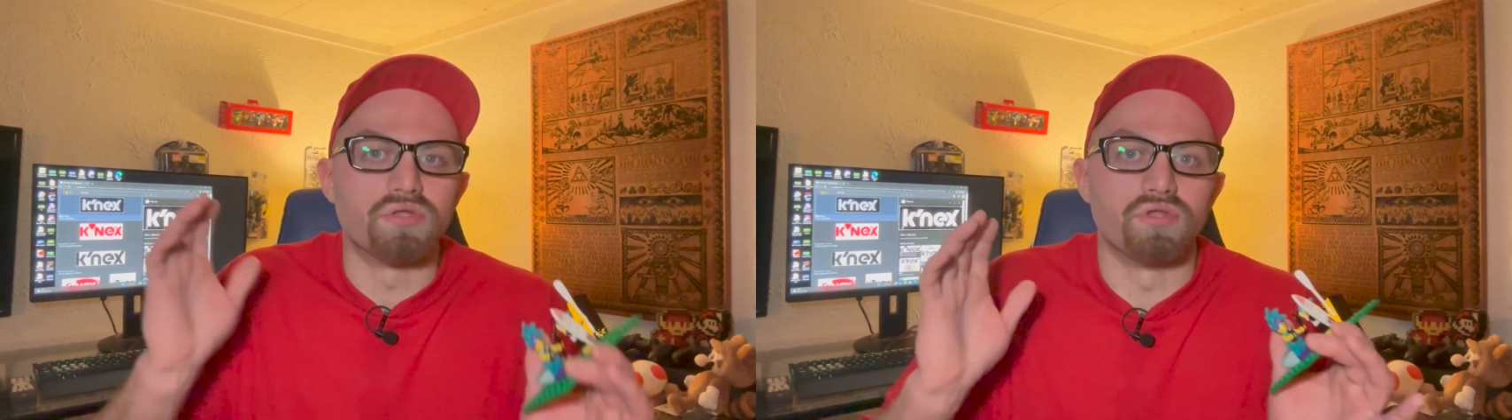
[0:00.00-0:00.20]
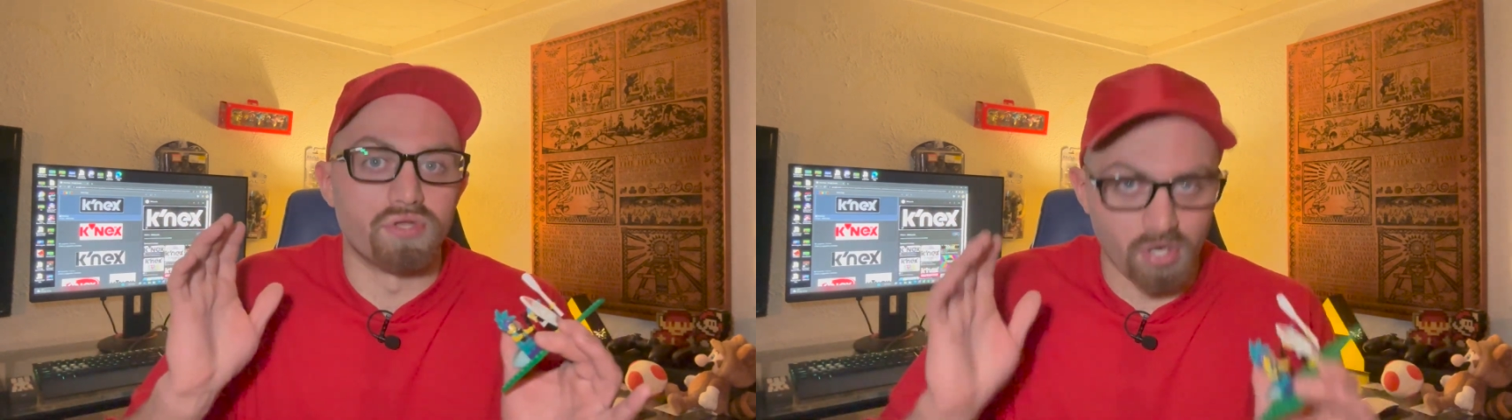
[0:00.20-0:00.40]

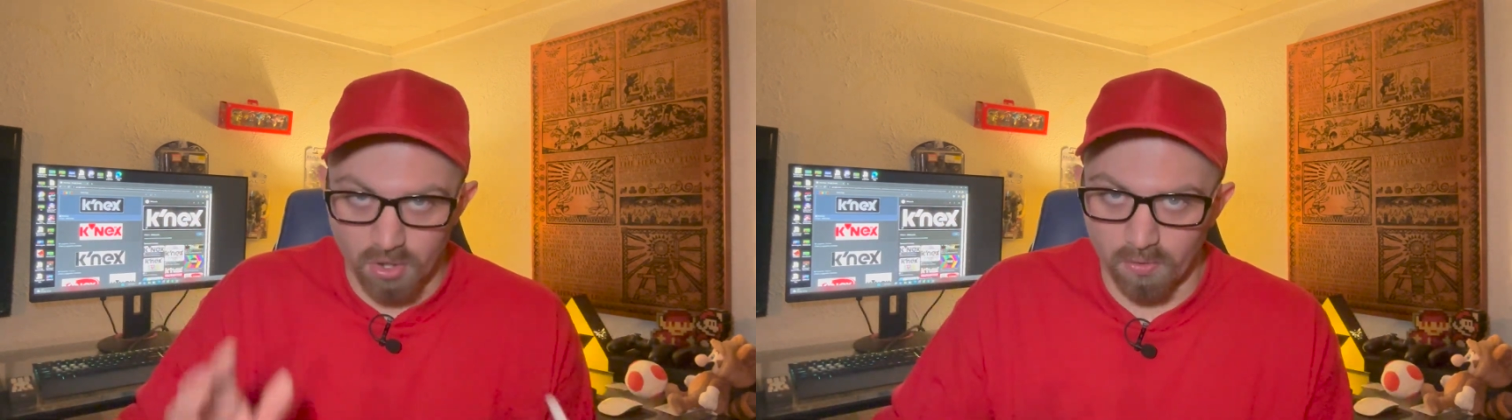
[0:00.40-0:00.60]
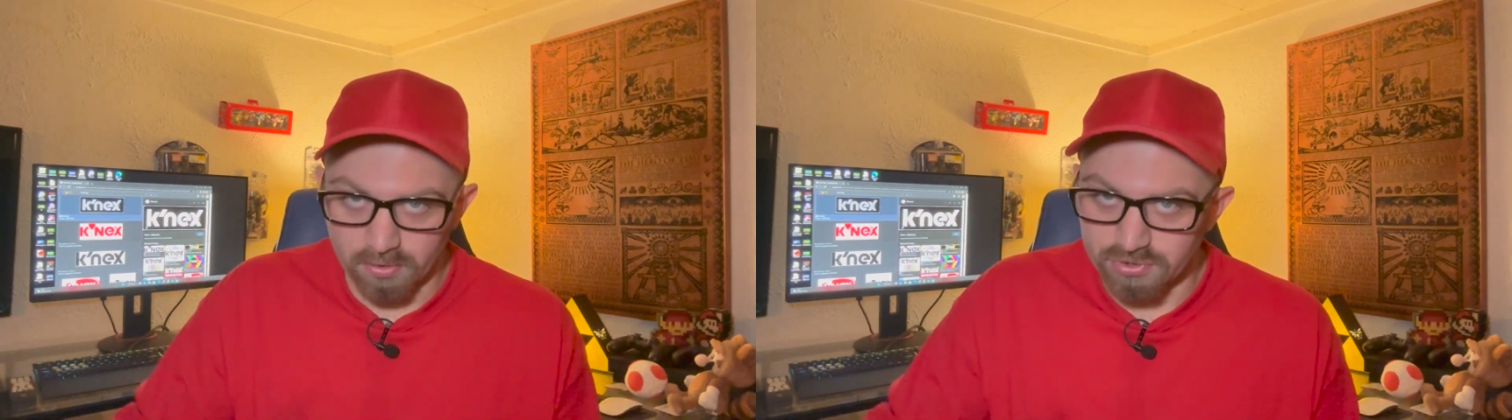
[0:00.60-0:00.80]

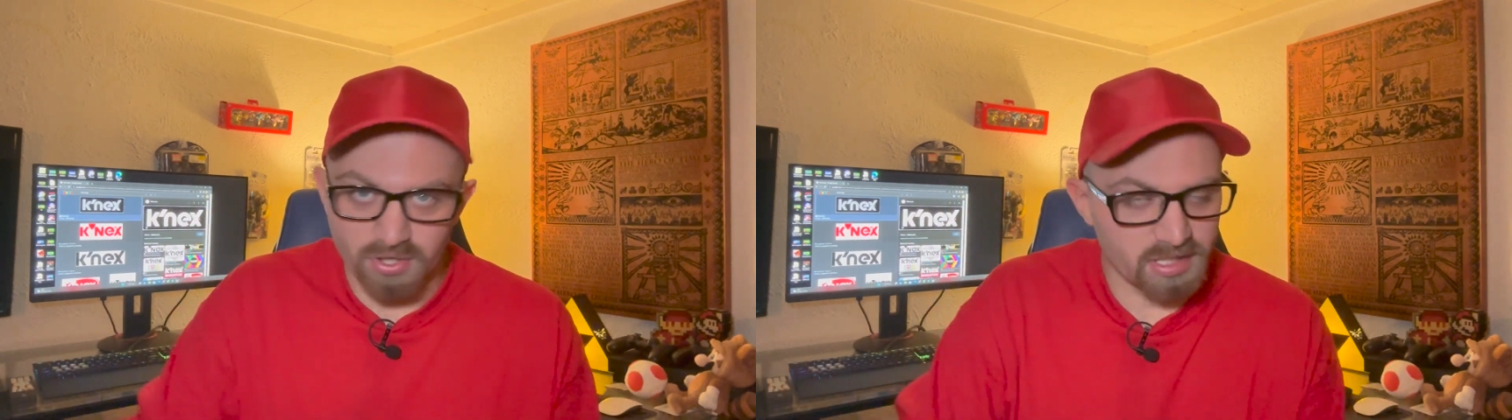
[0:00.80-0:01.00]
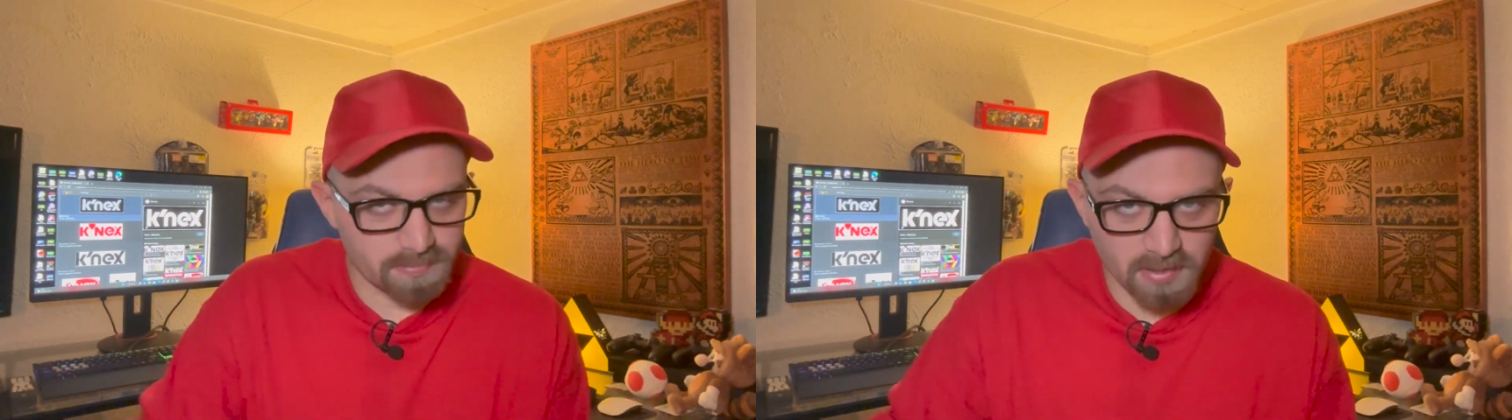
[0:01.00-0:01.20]
No.
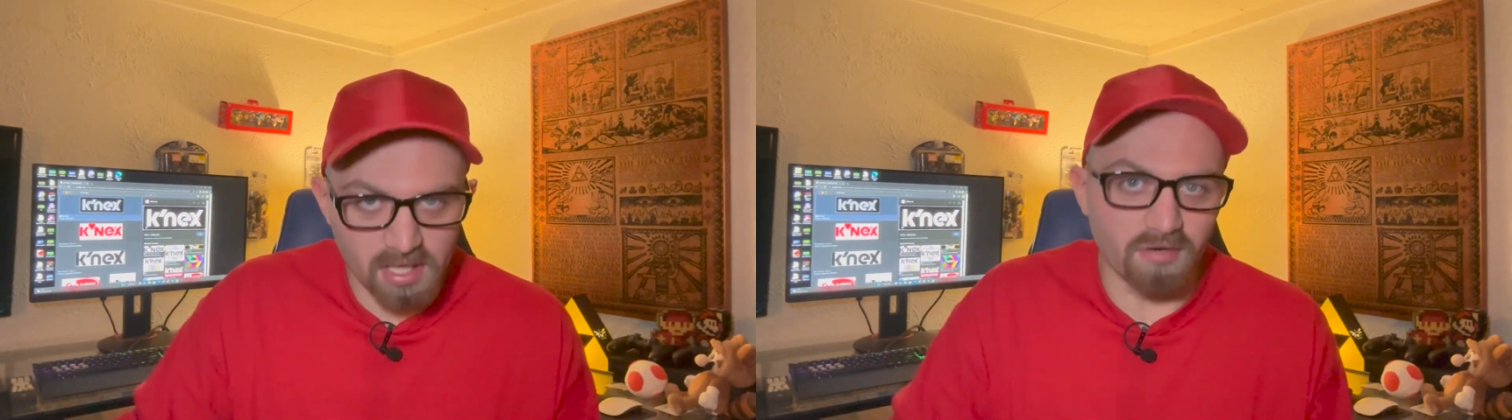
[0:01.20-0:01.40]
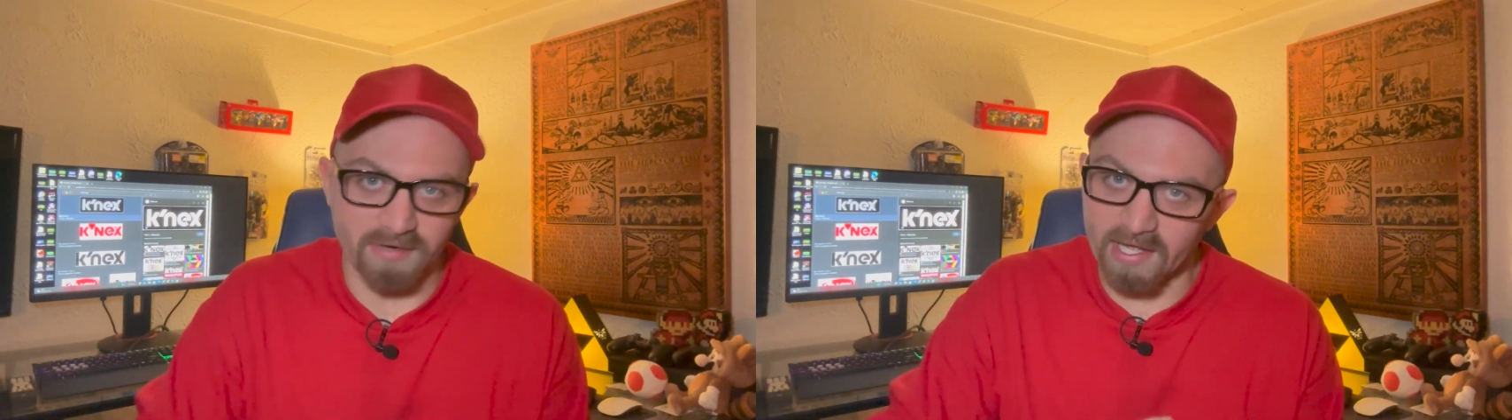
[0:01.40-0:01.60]
Trust
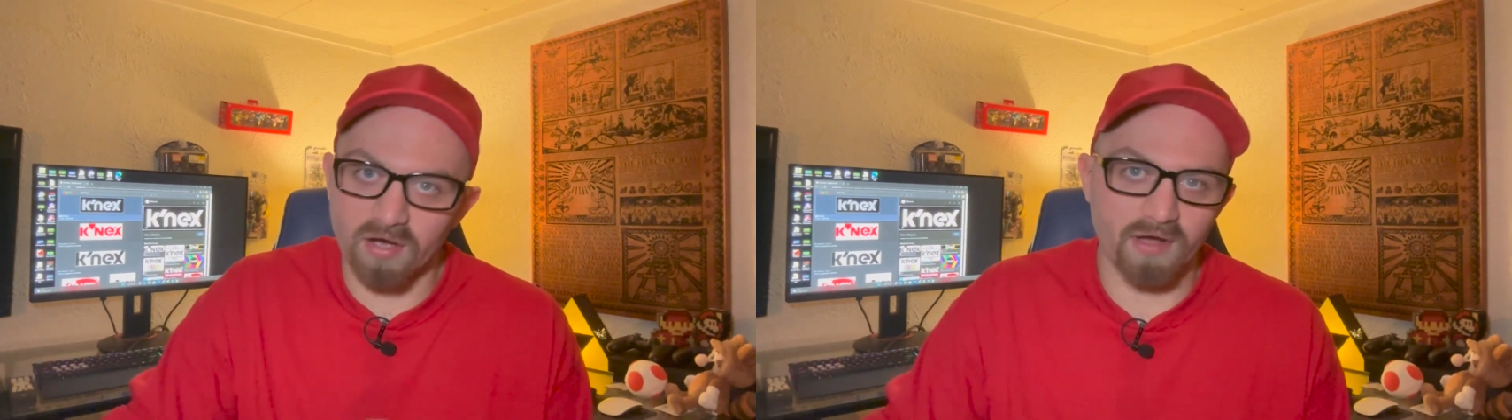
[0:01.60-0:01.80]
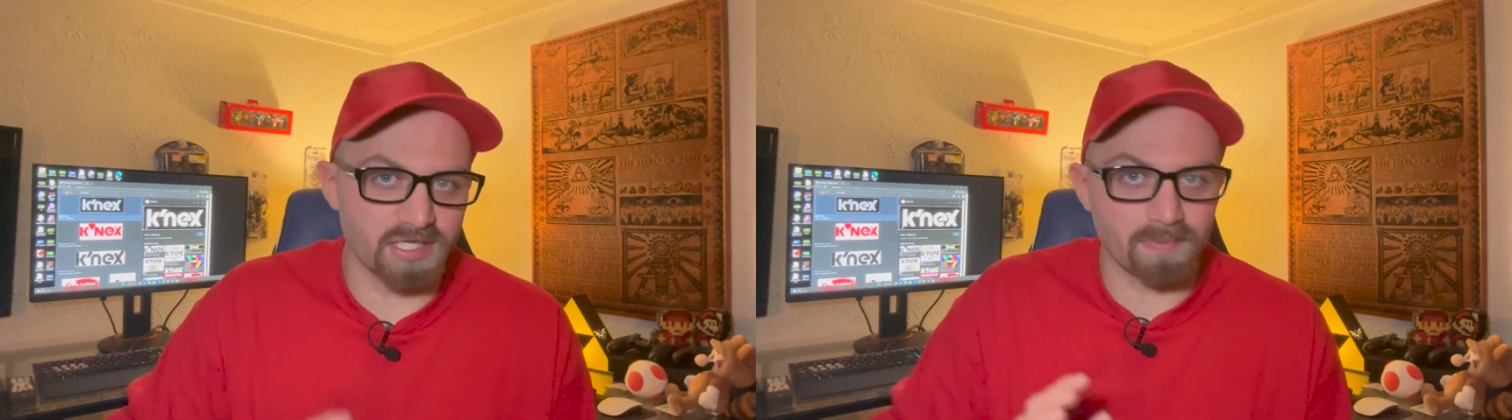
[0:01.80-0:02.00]
me,
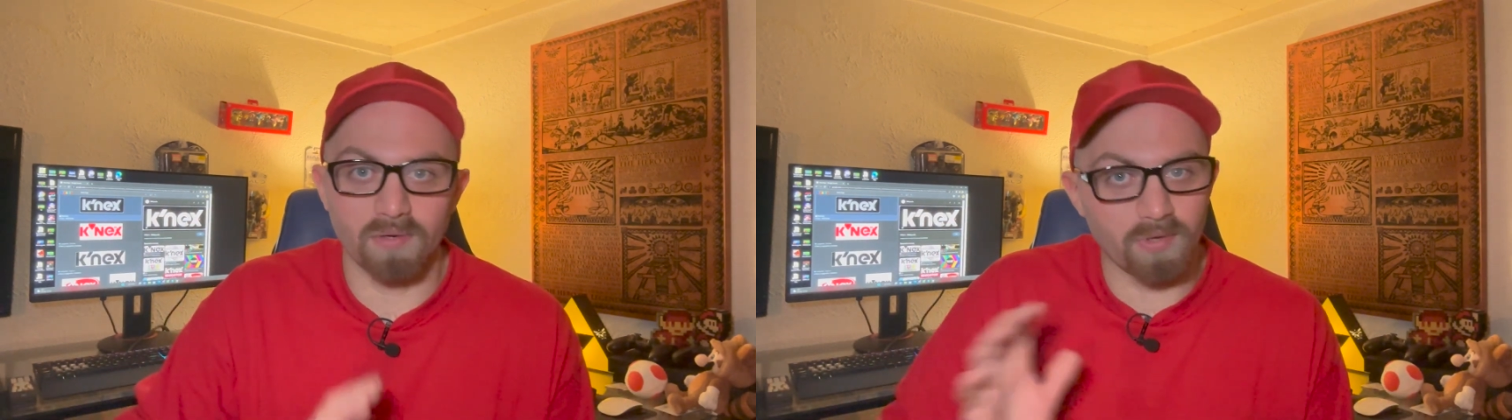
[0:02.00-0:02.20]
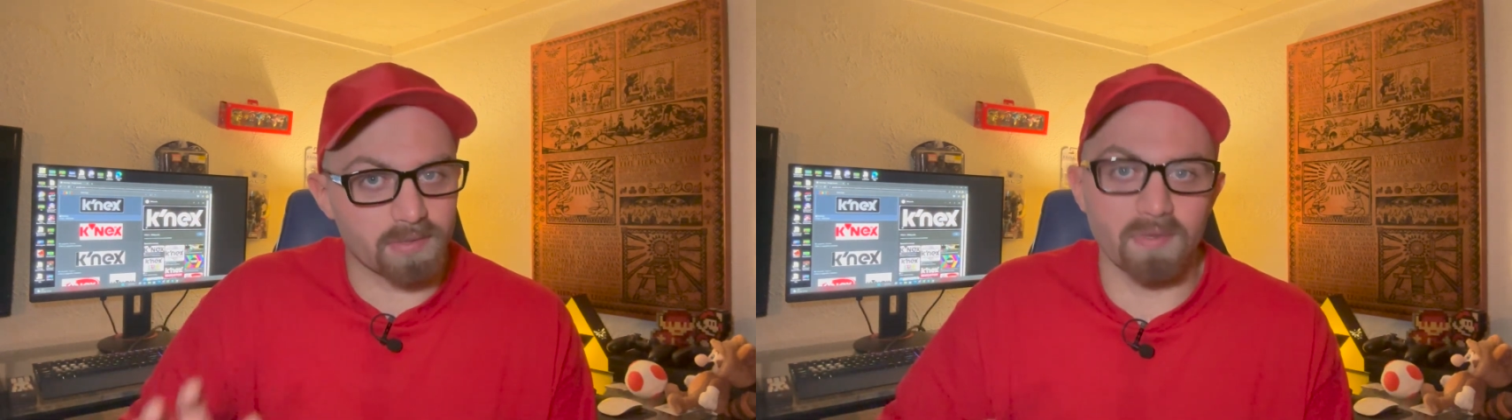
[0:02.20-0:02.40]
LEGO has
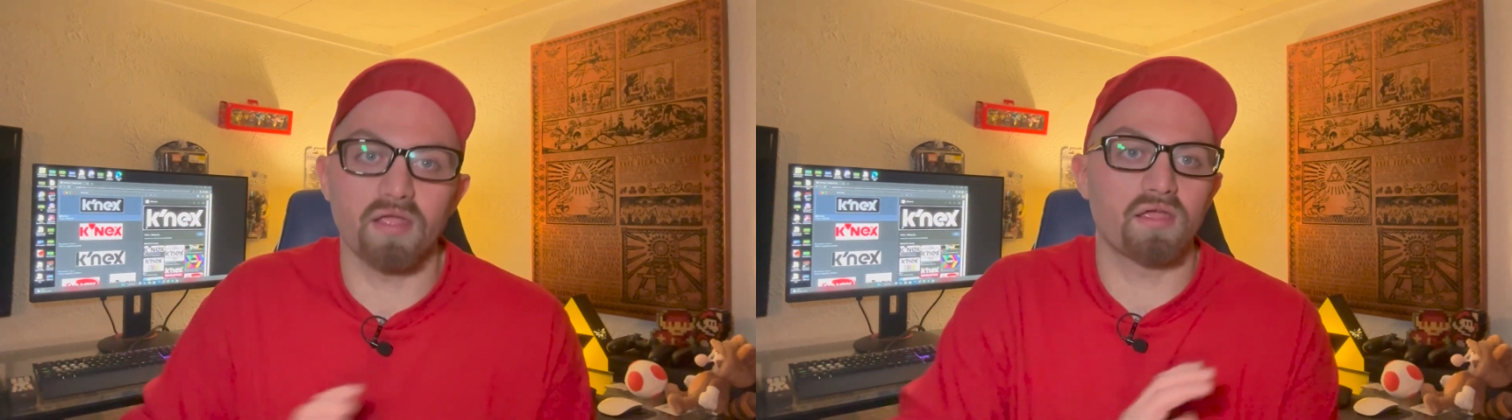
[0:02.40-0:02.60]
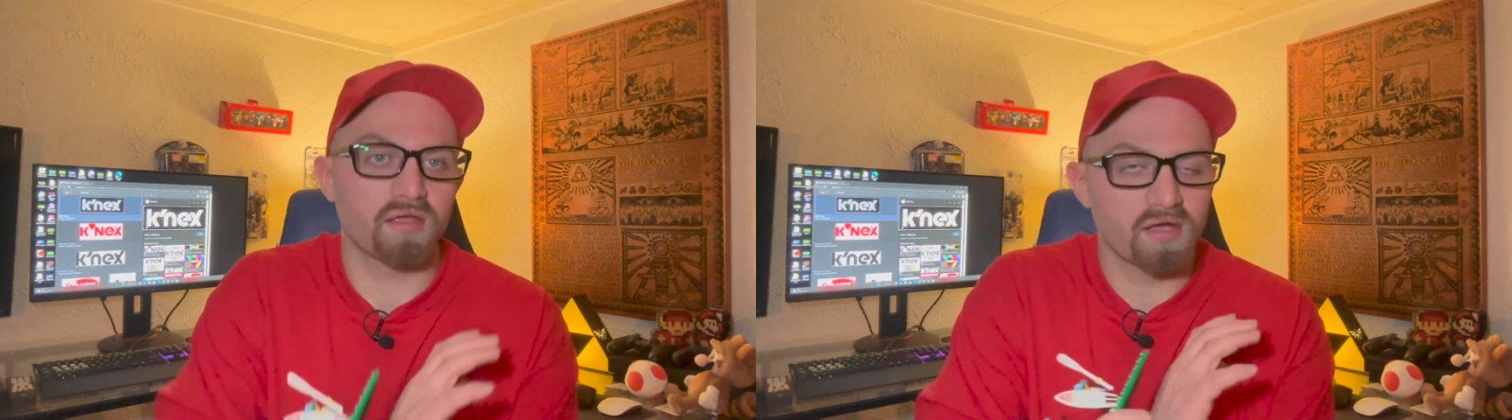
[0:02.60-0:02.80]
been with
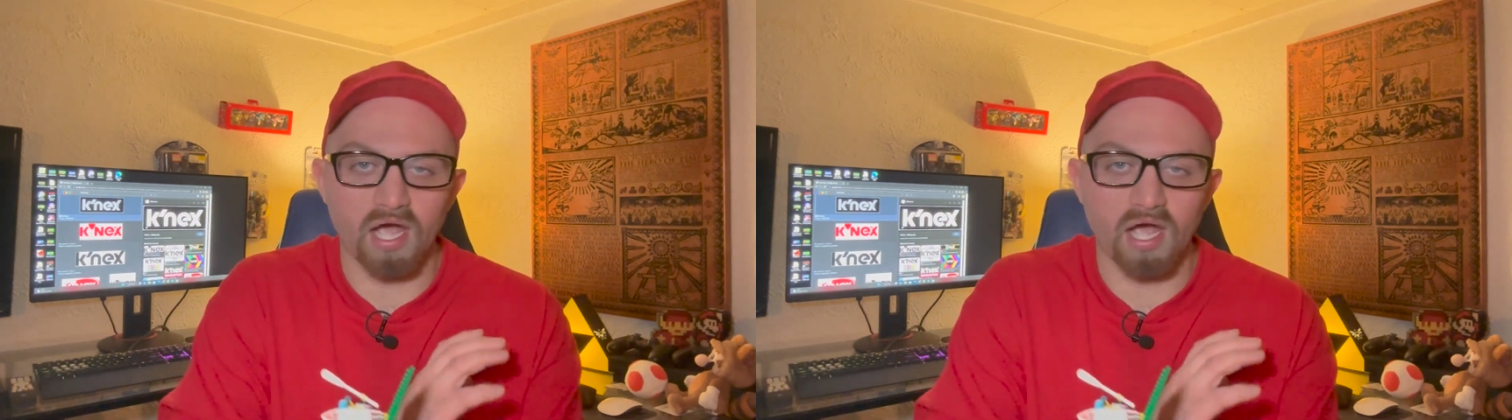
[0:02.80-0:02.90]
me.